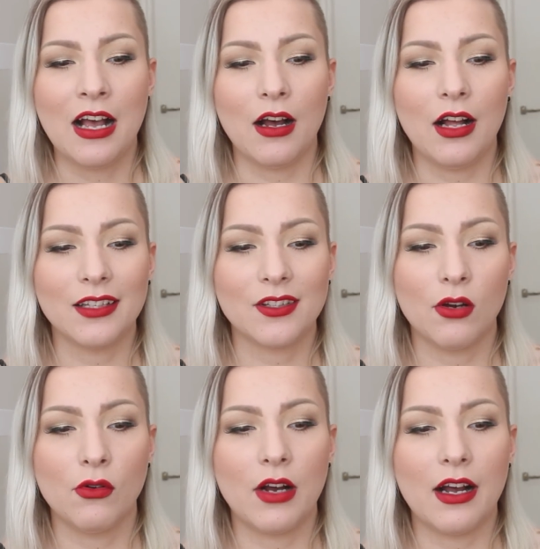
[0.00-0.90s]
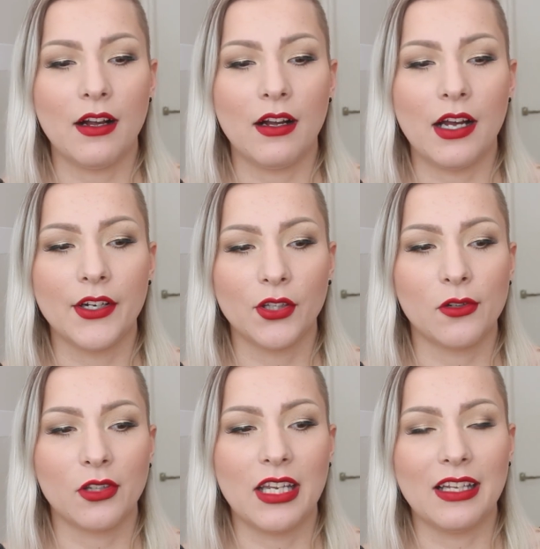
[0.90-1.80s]
Also,
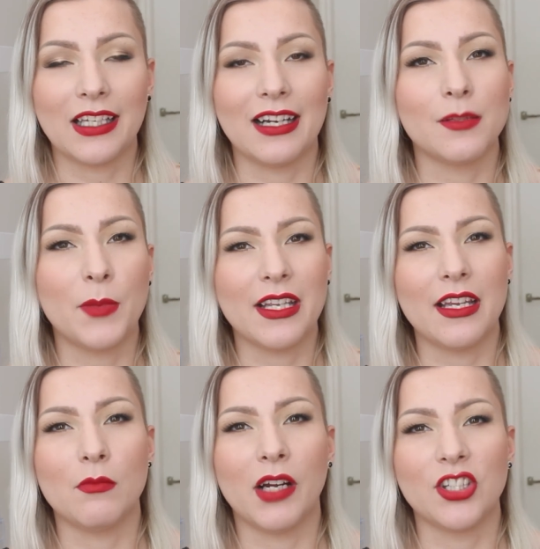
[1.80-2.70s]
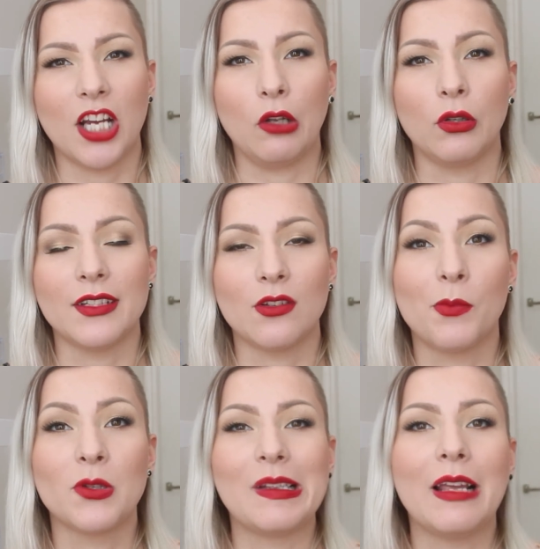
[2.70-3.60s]
another thing that is big in my channel is
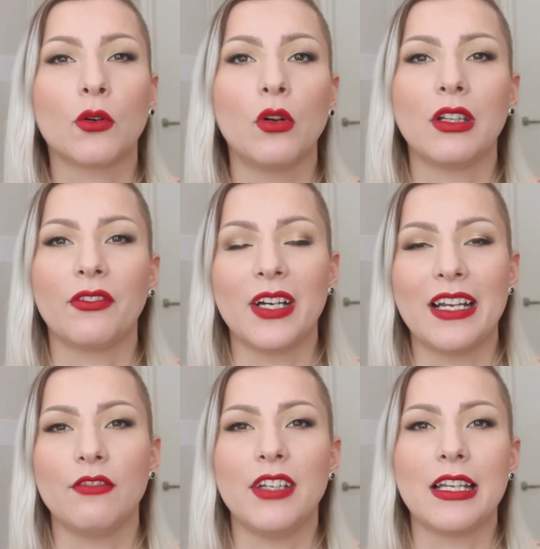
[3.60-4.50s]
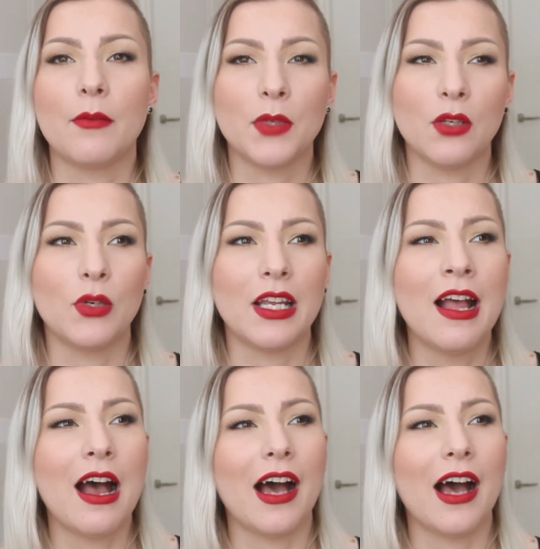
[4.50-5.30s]
obviously cruelty-free and vegan beauty.